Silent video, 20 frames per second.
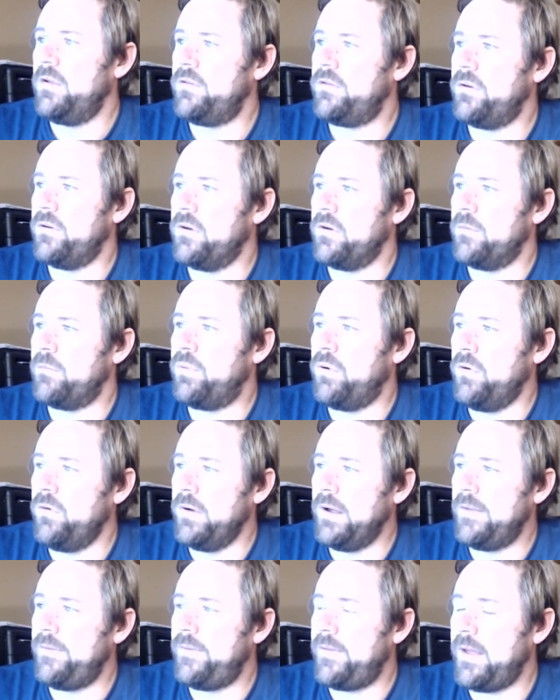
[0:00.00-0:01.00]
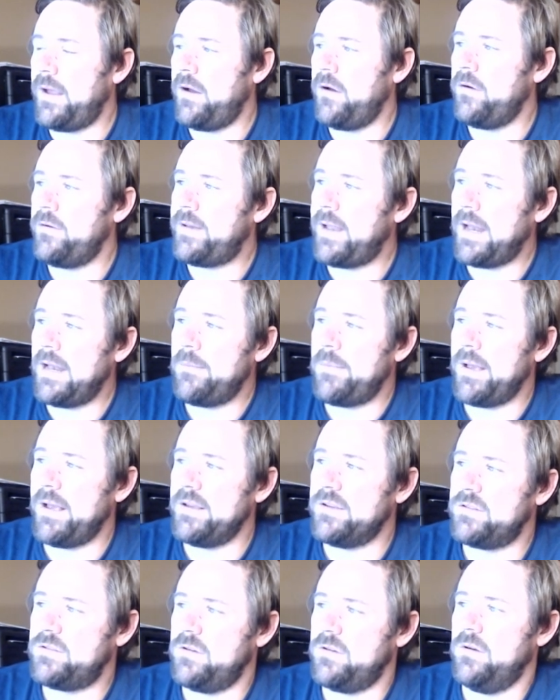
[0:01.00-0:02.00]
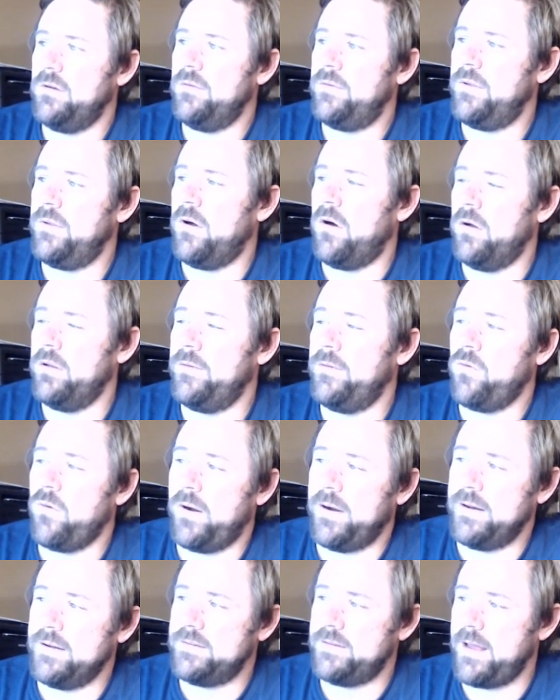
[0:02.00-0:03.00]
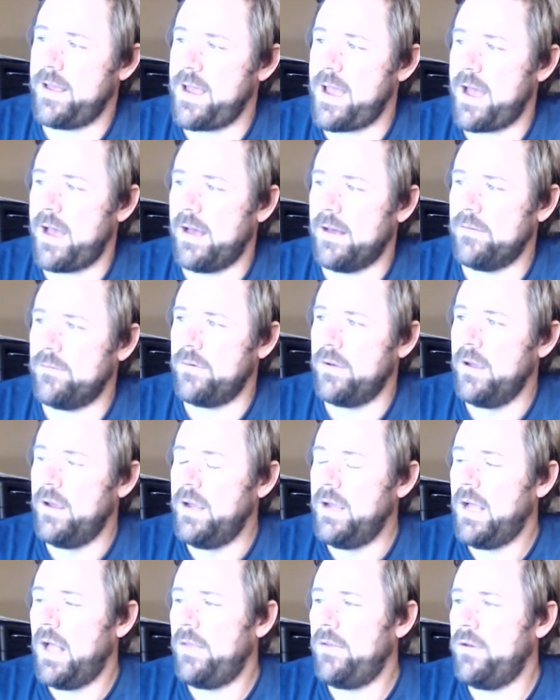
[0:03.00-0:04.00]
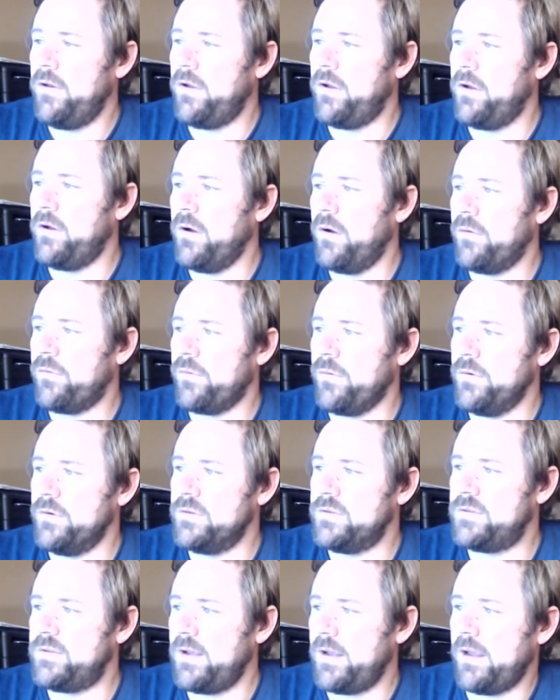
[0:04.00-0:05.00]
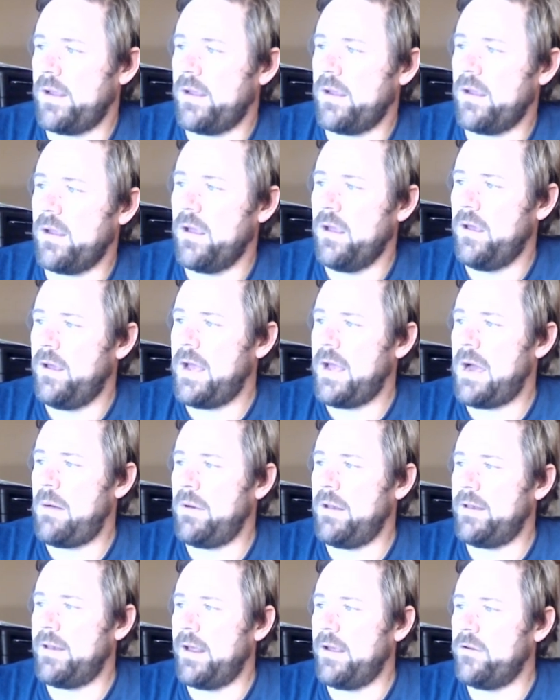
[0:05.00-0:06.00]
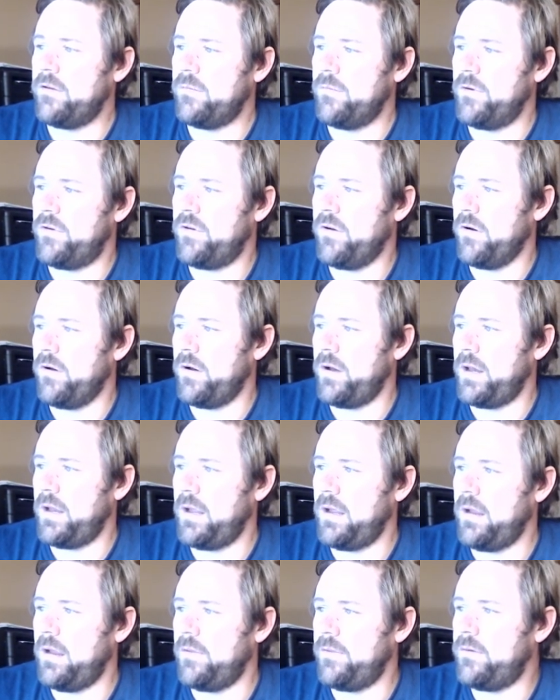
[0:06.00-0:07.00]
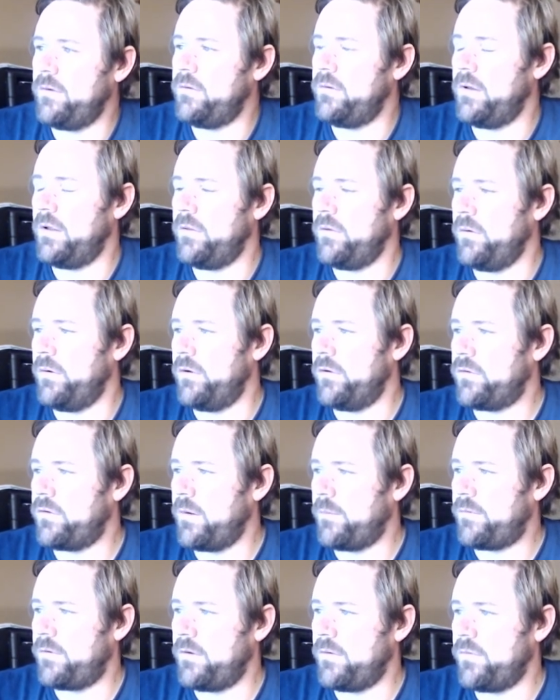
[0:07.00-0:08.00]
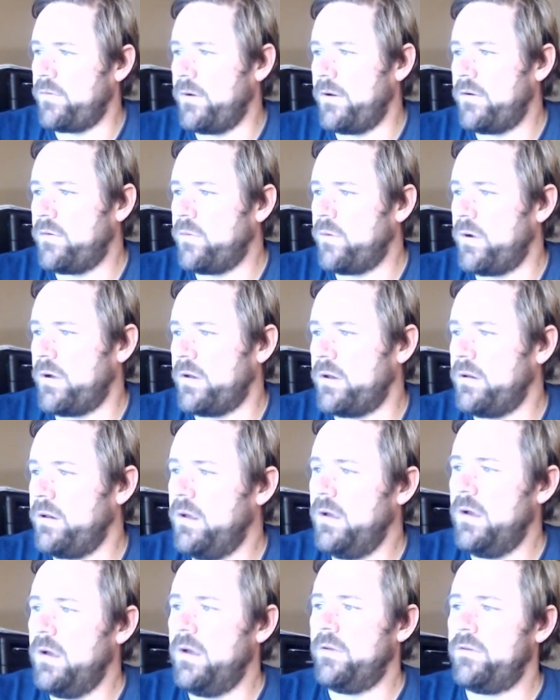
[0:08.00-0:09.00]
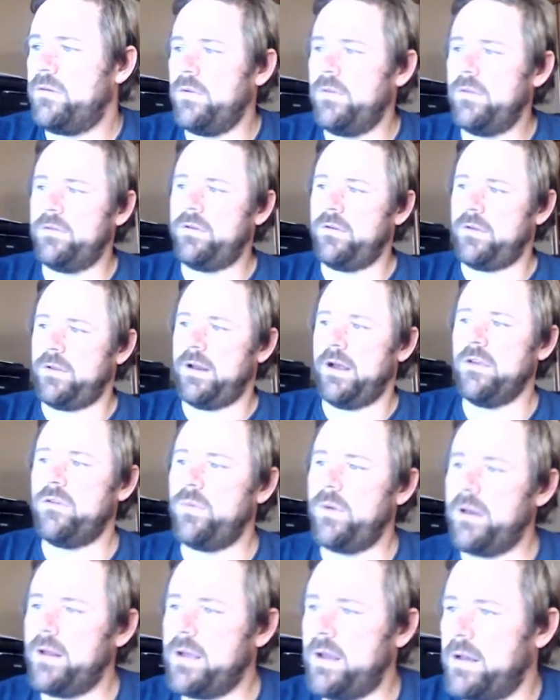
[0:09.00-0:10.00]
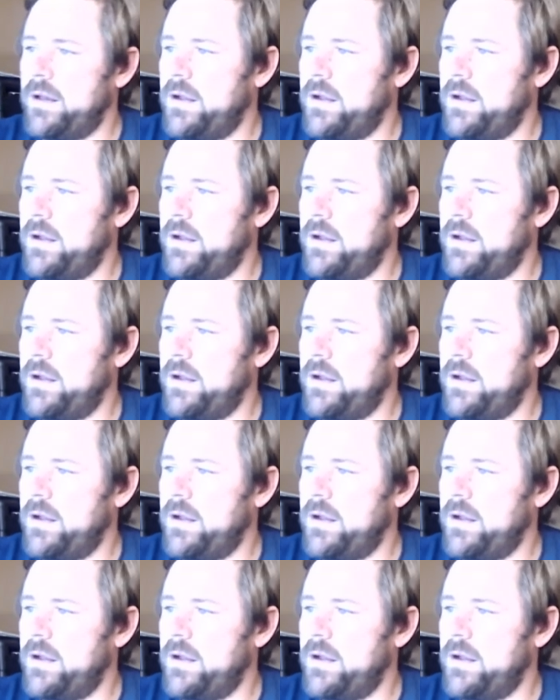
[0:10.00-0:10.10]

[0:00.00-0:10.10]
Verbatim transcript: to pull in their database of all the varieties they have, and then you can go through and see how many days maturity, and then a little description for each one. So this is a nice way to kind